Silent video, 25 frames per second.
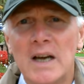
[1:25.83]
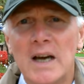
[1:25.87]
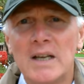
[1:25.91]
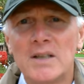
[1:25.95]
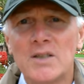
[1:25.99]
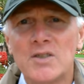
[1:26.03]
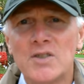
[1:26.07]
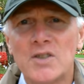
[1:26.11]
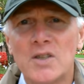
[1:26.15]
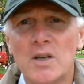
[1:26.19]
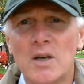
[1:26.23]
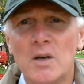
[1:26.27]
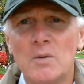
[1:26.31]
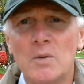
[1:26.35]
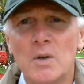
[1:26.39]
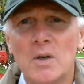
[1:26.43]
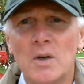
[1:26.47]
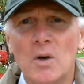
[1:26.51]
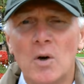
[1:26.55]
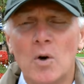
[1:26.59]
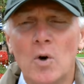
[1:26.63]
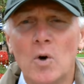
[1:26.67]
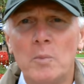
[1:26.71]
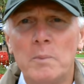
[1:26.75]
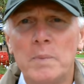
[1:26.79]
and so
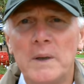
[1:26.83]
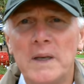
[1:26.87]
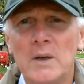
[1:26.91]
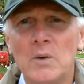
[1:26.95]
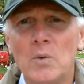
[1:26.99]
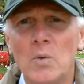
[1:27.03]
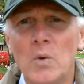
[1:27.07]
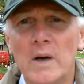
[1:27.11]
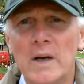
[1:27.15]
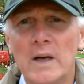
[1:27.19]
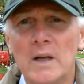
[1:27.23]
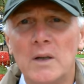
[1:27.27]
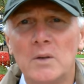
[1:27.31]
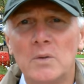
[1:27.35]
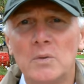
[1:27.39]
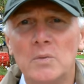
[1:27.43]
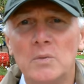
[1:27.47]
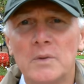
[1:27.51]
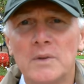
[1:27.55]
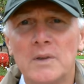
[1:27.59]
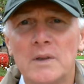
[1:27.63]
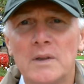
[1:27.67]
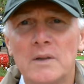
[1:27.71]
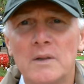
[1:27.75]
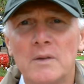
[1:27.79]
all being well,
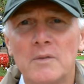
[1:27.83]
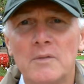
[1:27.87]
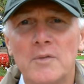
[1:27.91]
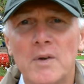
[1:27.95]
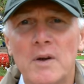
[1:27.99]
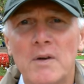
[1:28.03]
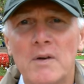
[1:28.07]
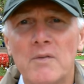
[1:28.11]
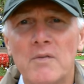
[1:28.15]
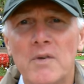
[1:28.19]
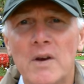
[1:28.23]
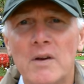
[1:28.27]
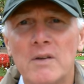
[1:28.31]
within the very,